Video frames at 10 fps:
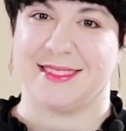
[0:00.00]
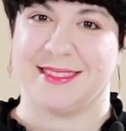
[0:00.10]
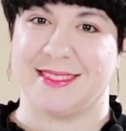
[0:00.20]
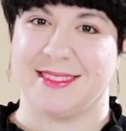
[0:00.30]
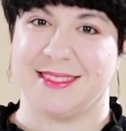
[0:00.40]

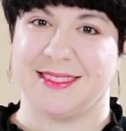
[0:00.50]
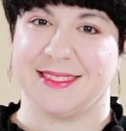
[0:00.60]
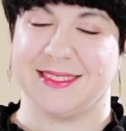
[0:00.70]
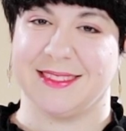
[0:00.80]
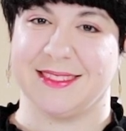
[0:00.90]

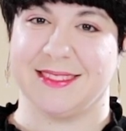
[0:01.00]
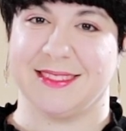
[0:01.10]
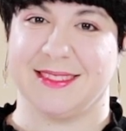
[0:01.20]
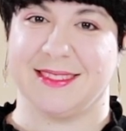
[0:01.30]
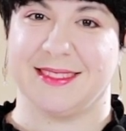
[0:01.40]

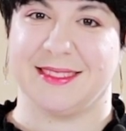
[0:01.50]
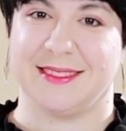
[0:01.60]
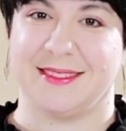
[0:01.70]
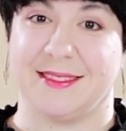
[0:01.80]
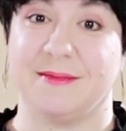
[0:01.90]

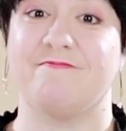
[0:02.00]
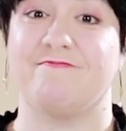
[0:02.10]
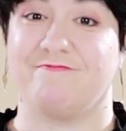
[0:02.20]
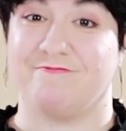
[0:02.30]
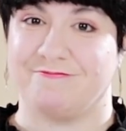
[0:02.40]

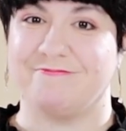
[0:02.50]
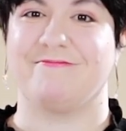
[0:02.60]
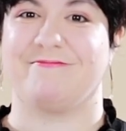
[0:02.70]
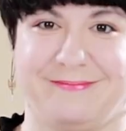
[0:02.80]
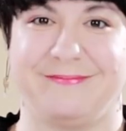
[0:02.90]

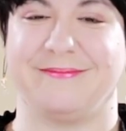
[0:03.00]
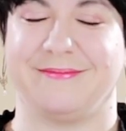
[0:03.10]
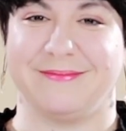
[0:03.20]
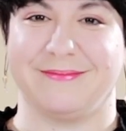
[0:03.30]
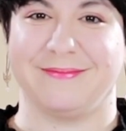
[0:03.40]

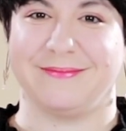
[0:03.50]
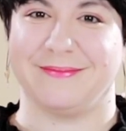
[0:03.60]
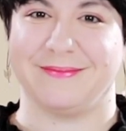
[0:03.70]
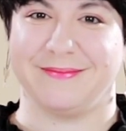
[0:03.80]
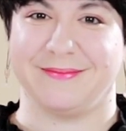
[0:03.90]

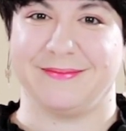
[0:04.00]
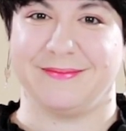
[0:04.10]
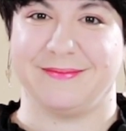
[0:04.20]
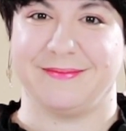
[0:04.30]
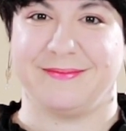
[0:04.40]

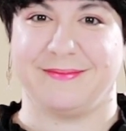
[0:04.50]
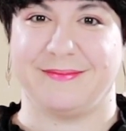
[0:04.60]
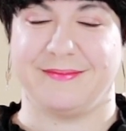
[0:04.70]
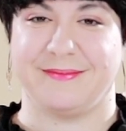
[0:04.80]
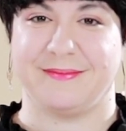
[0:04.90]

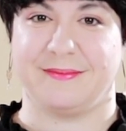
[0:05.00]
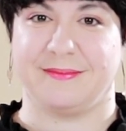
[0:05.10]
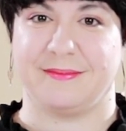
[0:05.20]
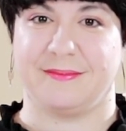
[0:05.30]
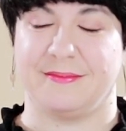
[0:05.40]

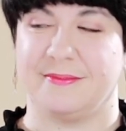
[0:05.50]
No words are spoken by the person on screen.